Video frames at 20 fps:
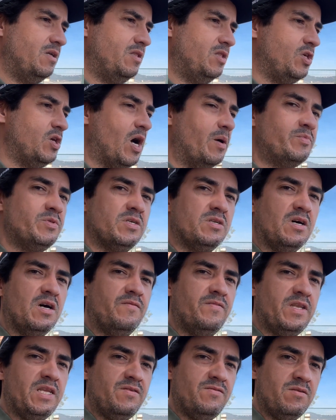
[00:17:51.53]
the option
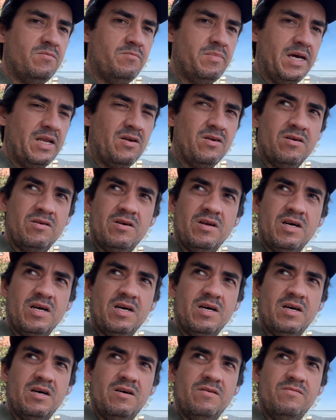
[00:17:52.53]
of an even better
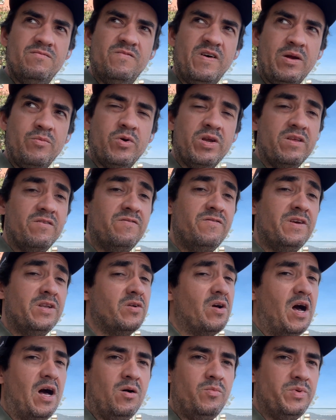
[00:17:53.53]
vibrating
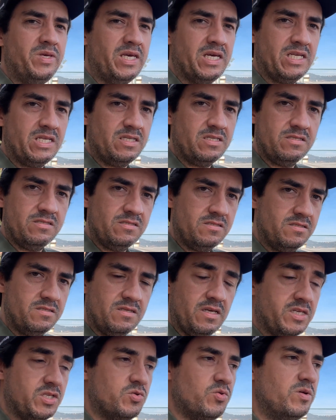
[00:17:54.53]
feeder, albeit
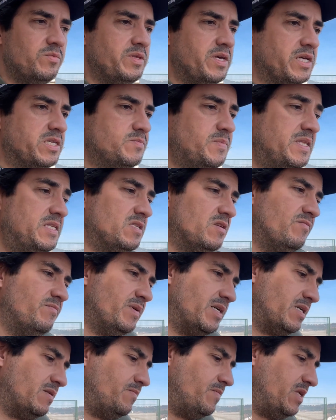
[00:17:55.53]
extremely expensive,
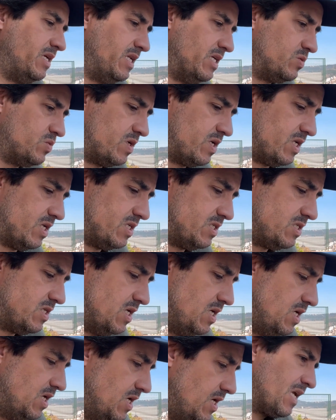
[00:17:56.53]
but it is what it is.
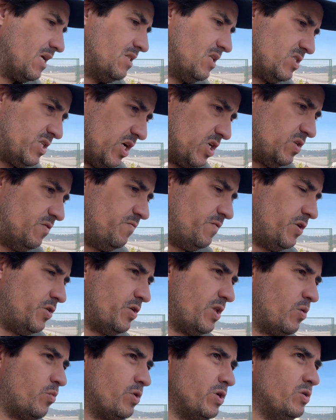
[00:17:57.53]
The suction
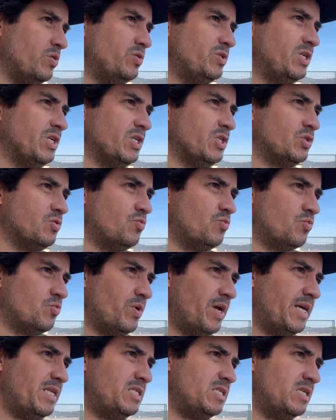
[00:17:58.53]
feeder that we're using is
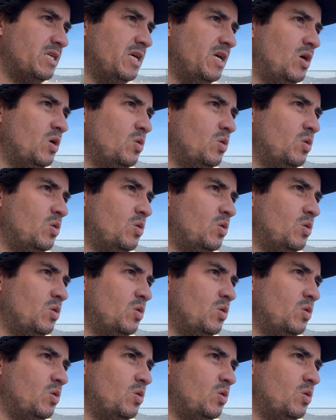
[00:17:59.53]
great.